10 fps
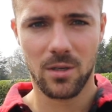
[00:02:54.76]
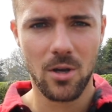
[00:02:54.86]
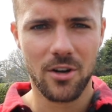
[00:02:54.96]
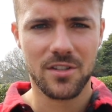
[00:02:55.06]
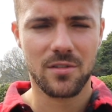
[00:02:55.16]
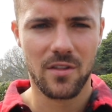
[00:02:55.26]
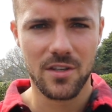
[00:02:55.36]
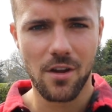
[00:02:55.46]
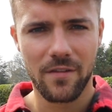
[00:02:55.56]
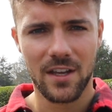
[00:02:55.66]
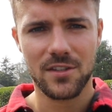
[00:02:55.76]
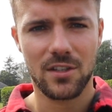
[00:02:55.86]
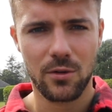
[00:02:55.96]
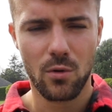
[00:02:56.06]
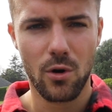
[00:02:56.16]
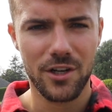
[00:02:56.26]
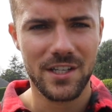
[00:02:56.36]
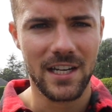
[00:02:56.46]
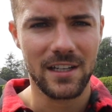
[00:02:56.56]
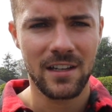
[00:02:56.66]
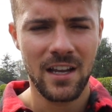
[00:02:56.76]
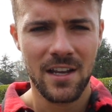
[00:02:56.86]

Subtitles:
to be honest, there's nothing else to do in quarantine,